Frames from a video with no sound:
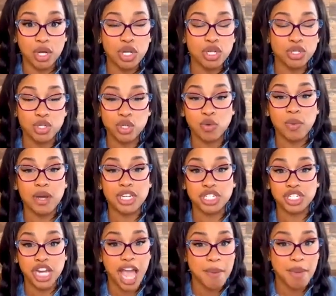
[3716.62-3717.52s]
too much
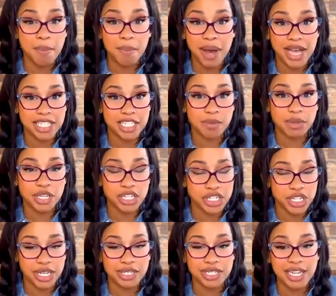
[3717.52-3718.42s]
time and possibly
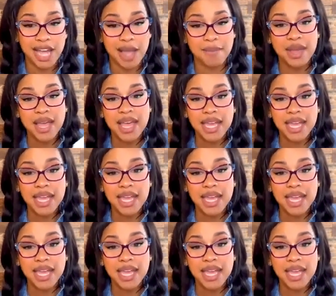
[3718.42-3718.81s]
jail time.